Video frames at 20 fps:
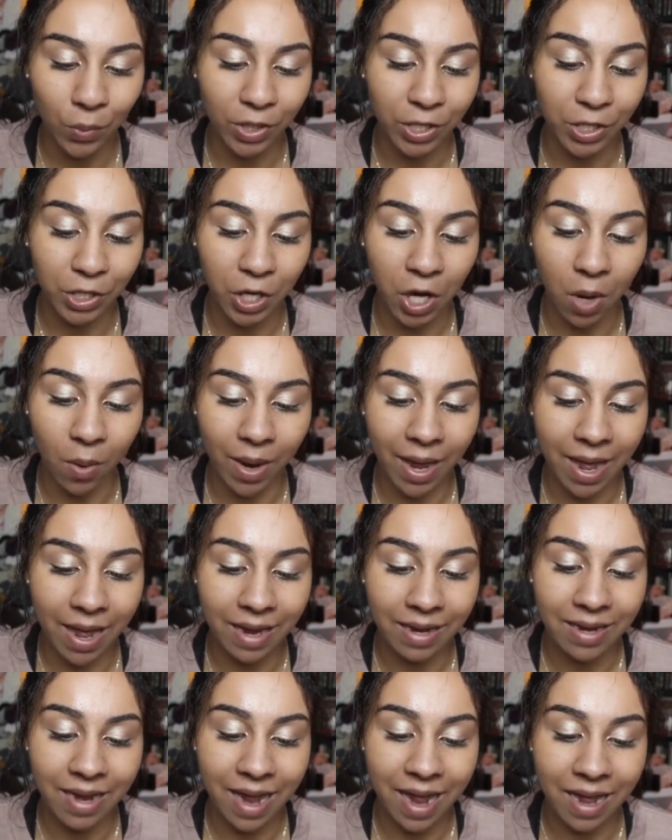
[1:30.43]
we're gonna go
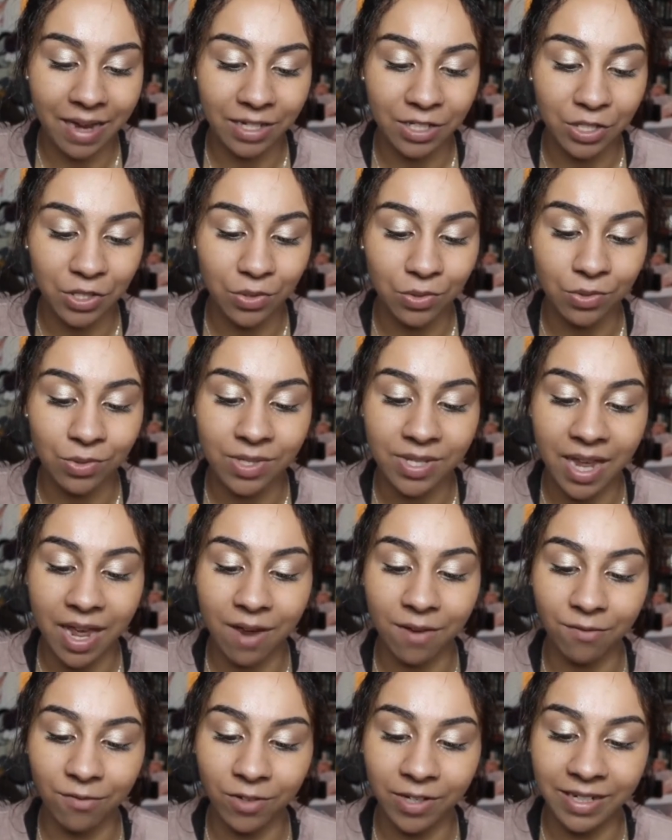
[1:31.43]
ahead and use
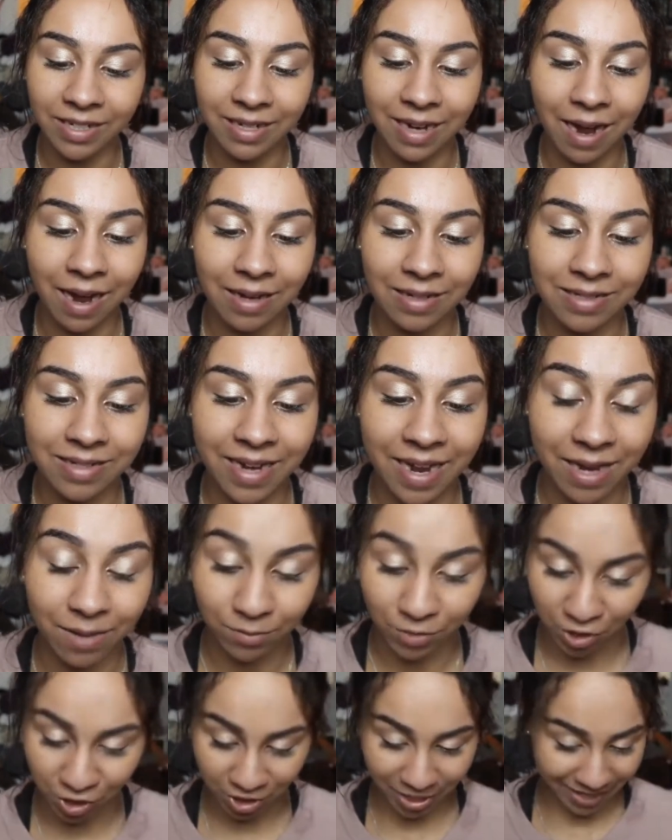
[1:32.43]
every
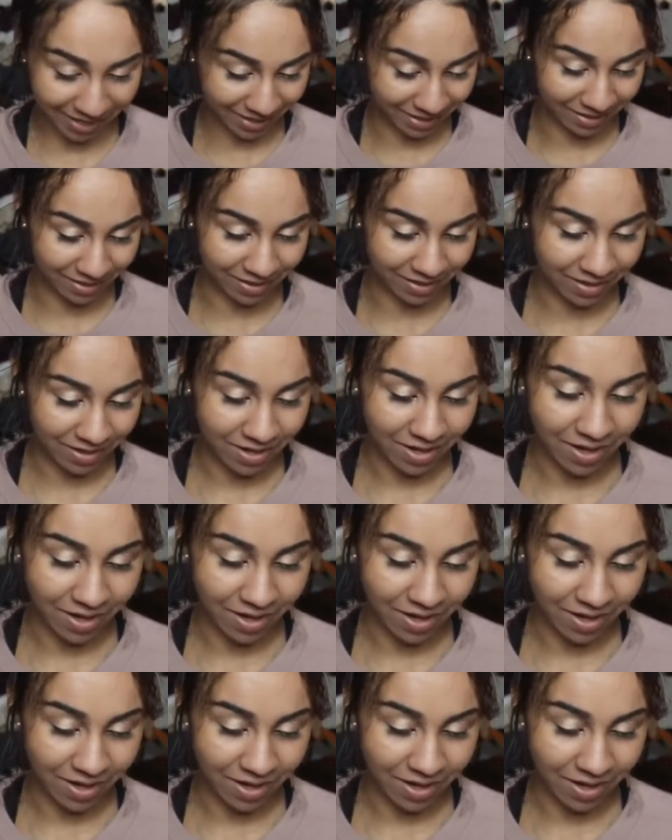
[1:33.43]
goddamn shade.